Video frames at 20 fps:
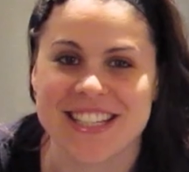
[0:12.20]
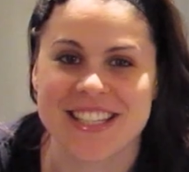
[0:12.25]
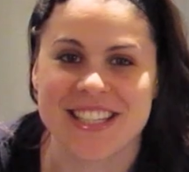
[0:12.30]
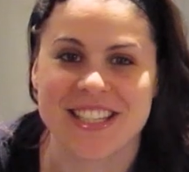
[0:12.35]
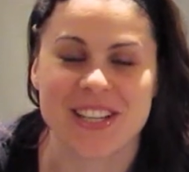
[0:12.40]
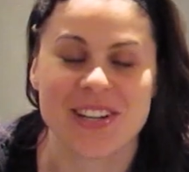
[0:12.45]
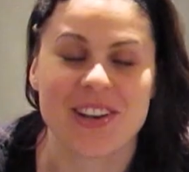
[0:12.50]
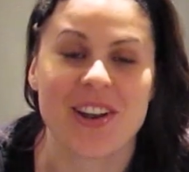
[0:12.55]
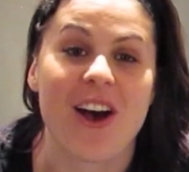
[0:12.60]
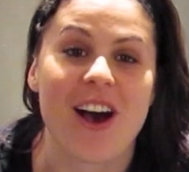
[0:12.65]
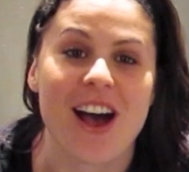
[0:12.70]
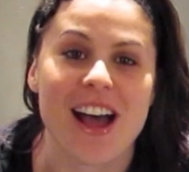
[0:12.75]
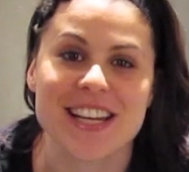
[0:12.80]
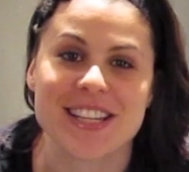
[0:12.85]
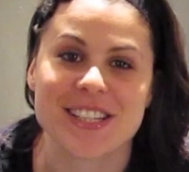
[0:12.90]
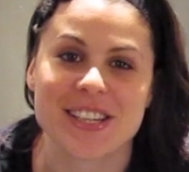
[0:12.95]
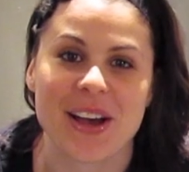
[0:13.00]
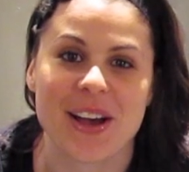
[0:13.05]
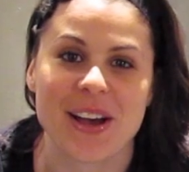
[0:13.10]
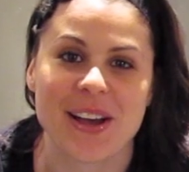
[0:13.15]

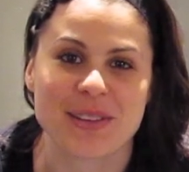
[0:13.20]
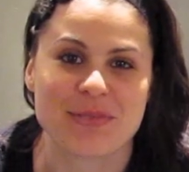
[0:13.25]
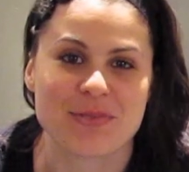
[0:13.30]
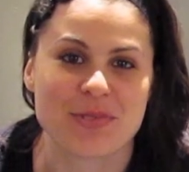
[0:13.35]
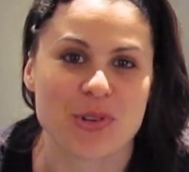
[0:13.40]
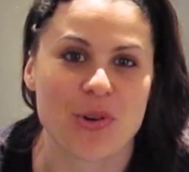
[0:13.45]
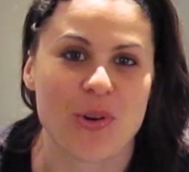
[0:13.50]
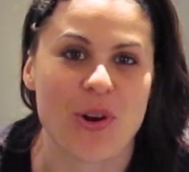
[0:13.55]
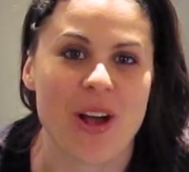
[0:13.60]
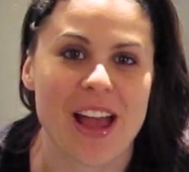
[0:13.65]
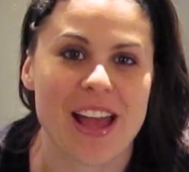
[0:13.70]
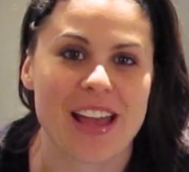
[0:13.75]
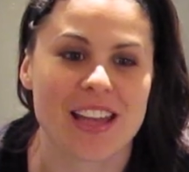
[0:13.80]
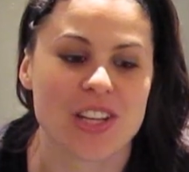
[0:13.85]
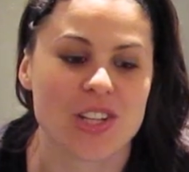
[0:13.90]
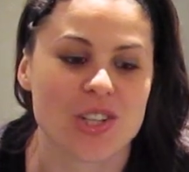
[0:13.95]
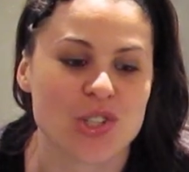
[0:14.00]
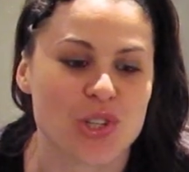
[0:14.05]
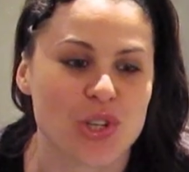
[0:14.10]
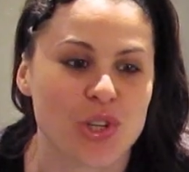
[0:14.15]
Tonight I am
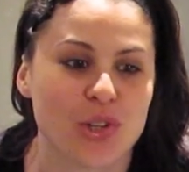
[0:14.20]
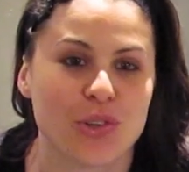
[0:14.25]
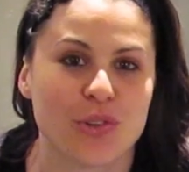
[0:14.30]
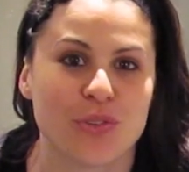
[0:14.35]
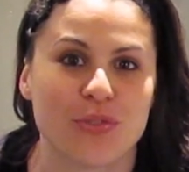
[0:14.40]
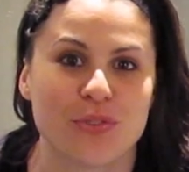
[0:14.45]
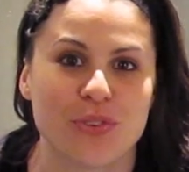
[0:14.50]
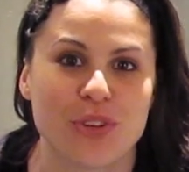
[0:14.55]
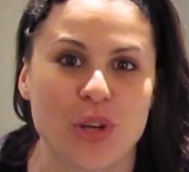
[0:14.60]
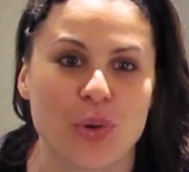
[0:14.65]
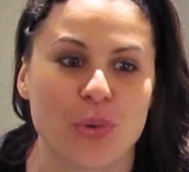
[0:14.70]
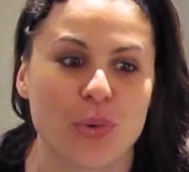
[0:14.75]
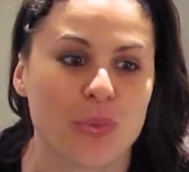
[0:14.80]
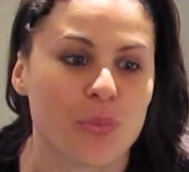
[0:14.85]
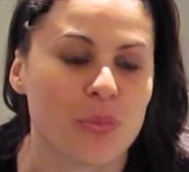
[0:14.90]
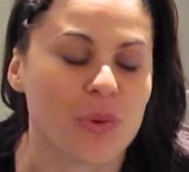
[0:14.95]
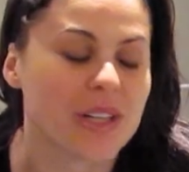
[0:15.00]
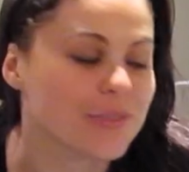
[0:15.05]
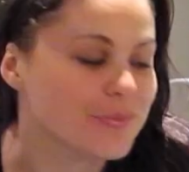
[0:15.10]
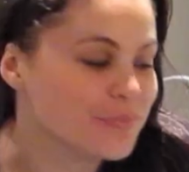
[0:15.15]
trying to
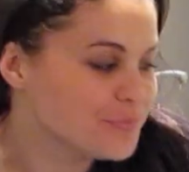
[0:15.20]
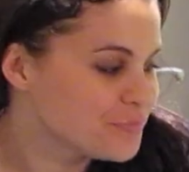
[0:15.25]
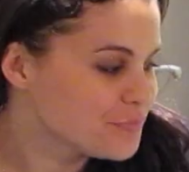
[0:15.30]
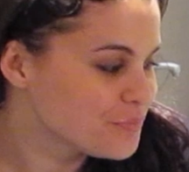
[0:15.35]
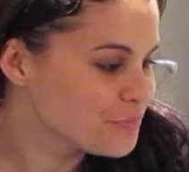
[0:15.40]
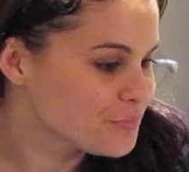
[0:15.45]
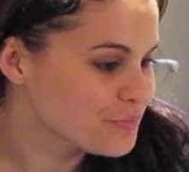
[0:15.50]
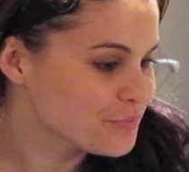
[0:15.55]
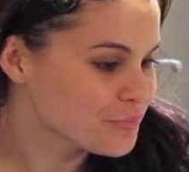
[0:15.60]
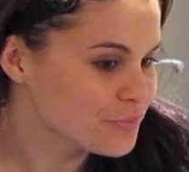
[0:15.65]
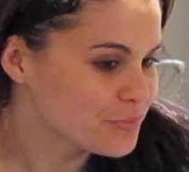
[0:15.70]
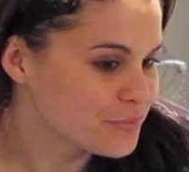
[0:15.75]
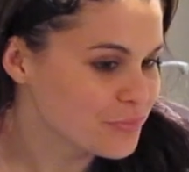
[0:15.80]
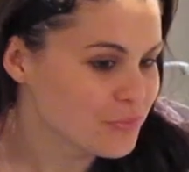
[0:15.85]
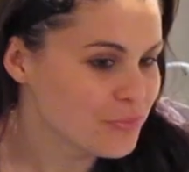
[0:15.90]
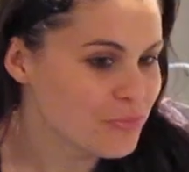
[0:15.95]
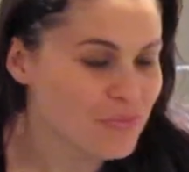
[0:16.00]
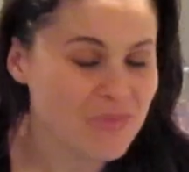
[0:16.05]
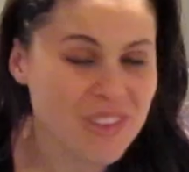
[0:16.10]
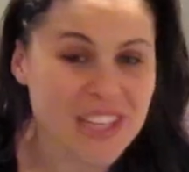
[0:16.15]
film
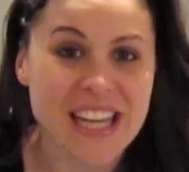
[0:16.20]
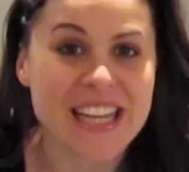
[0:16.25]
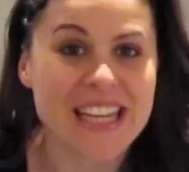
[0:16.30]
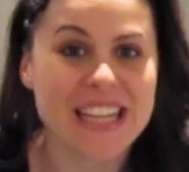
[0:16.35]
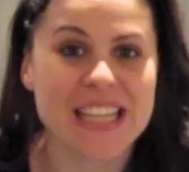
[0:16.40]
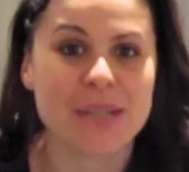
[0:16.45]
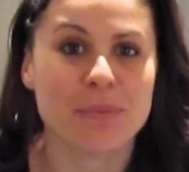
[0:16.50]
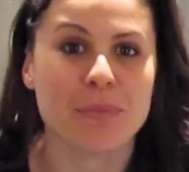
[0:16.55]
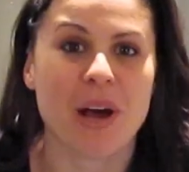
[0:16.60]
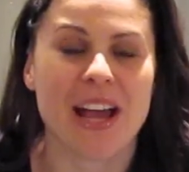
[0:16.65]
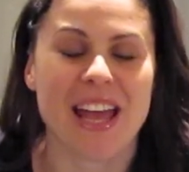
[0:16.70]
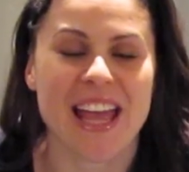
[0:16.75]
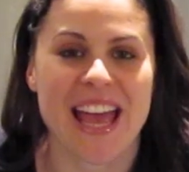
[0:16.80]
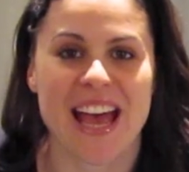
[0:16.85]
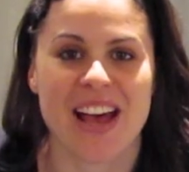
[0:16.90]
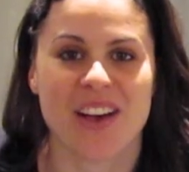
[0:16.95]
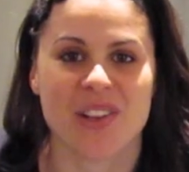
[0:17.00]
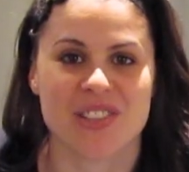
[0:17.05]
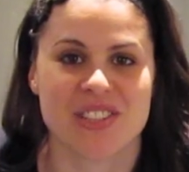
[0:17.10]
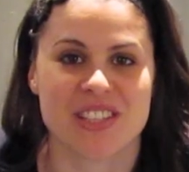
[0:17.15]
in my
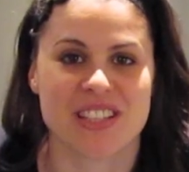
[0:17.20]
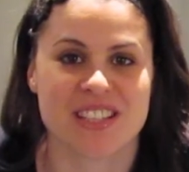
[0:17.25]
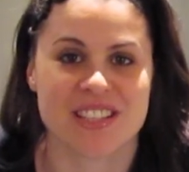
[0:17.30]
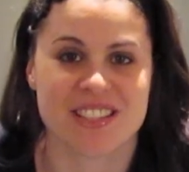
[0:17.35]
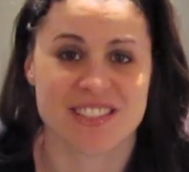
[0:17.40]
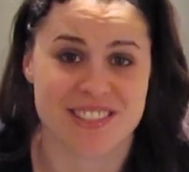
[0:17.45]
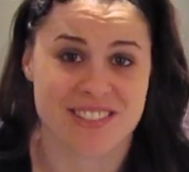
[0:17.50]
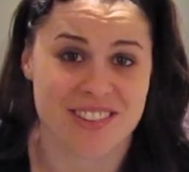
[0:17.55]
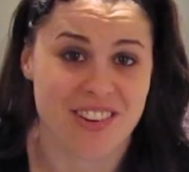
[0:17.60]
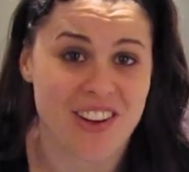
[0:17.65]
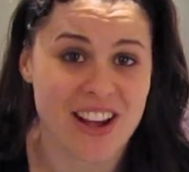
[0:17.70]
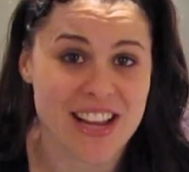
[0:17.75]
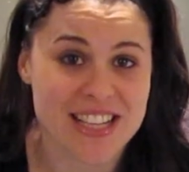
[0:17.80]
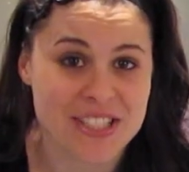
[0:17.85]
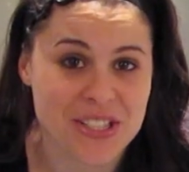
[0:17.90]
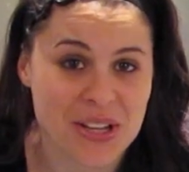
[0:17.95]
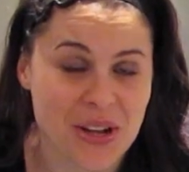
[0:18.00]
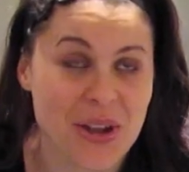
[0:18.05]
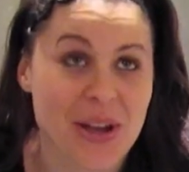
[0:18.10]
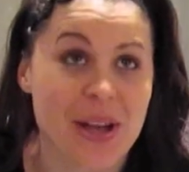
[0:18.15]
house. It is night
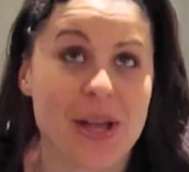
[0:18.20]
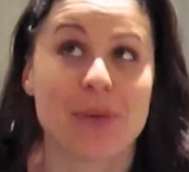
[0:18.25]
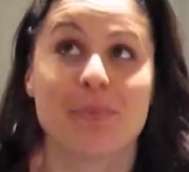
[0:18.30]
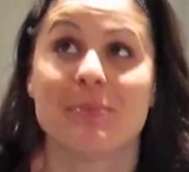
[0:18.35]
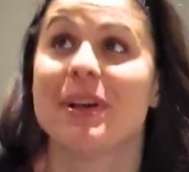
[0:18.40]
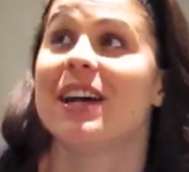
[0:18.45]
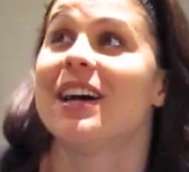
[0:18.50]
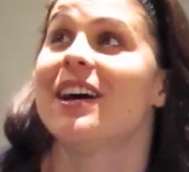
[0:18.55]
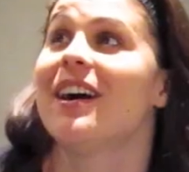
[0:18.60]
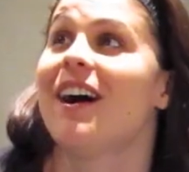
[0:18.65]
time.